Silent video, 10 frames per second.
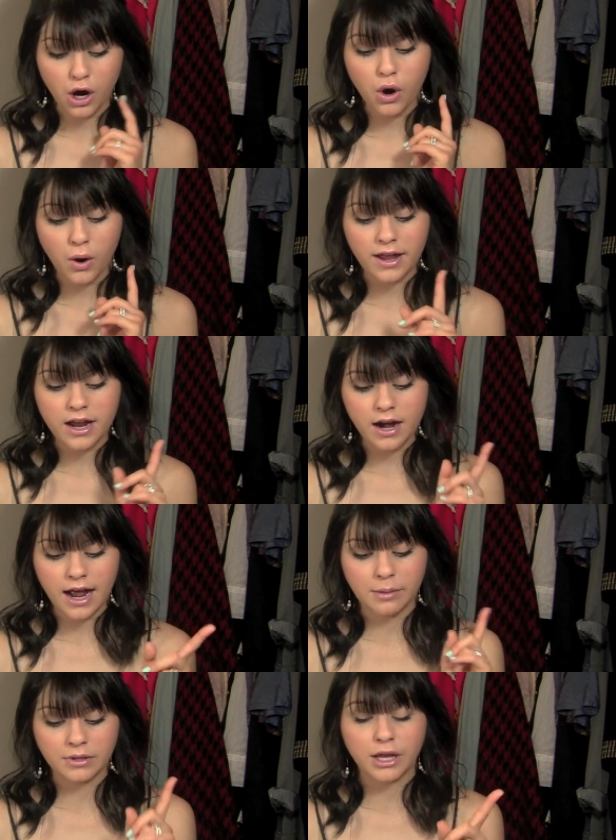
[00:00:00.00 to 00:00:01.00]
Oh, Kara
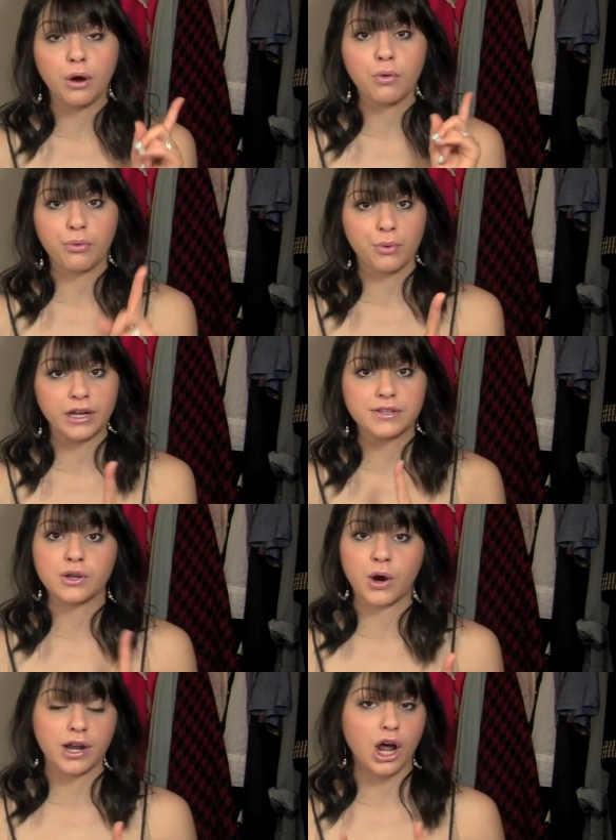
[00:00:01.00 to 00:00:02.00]
Emily oh three,
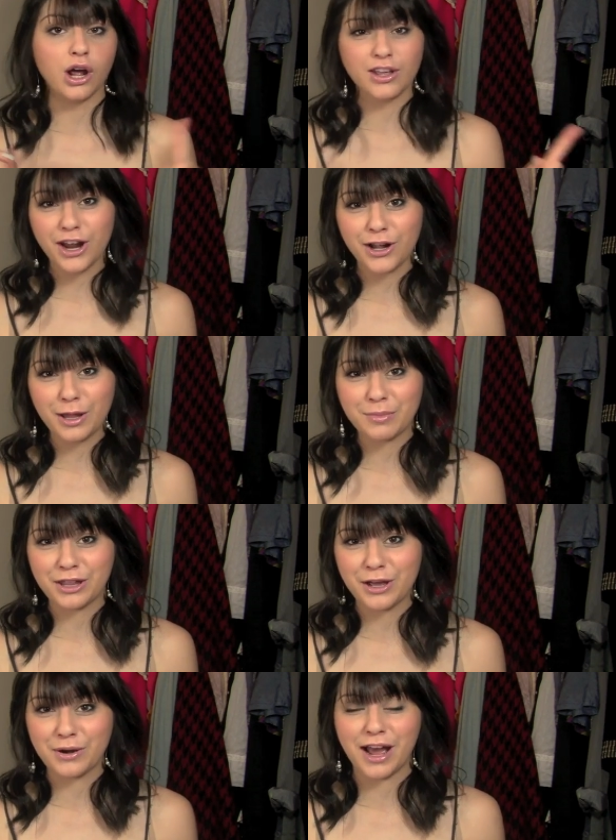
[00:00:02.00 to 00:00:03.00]
sorry, not Kara
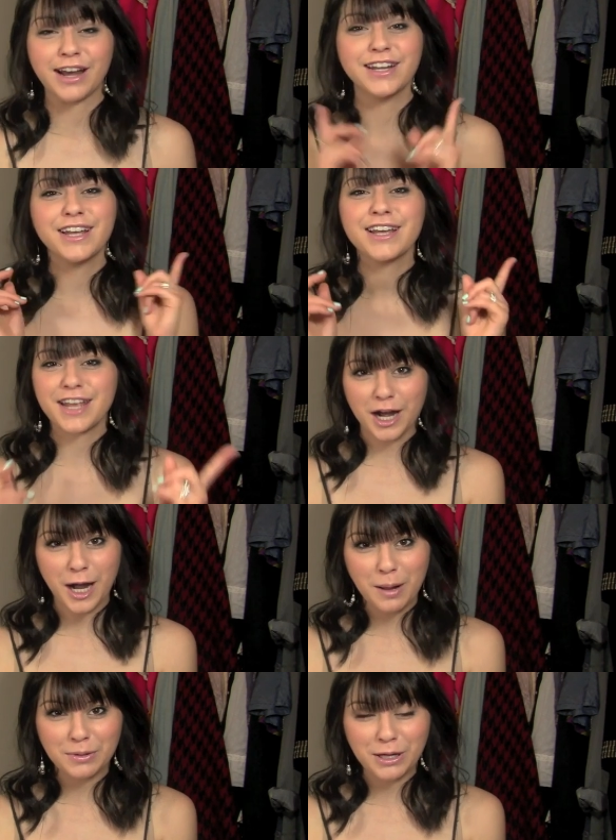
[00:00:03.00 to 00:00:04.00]
Emily oh nine,
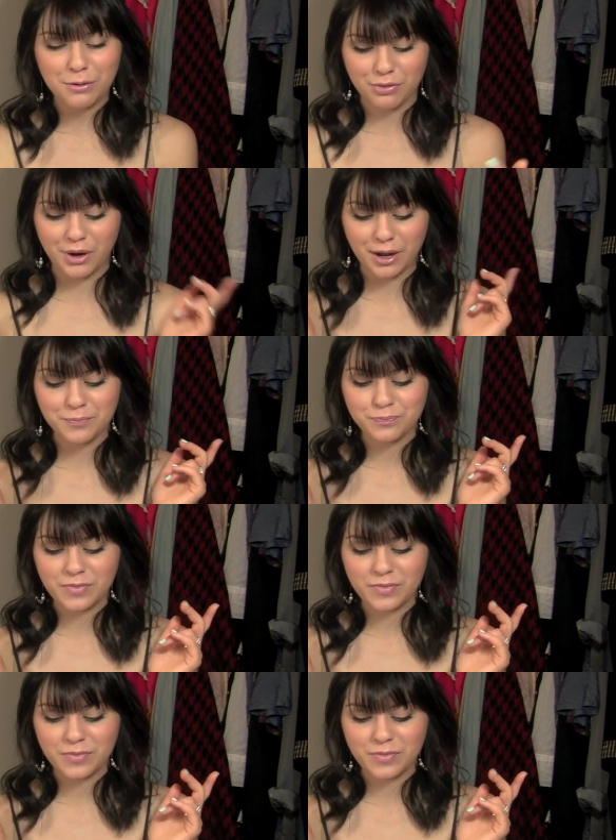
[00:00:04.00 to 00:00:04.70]
Kara Emily oh three.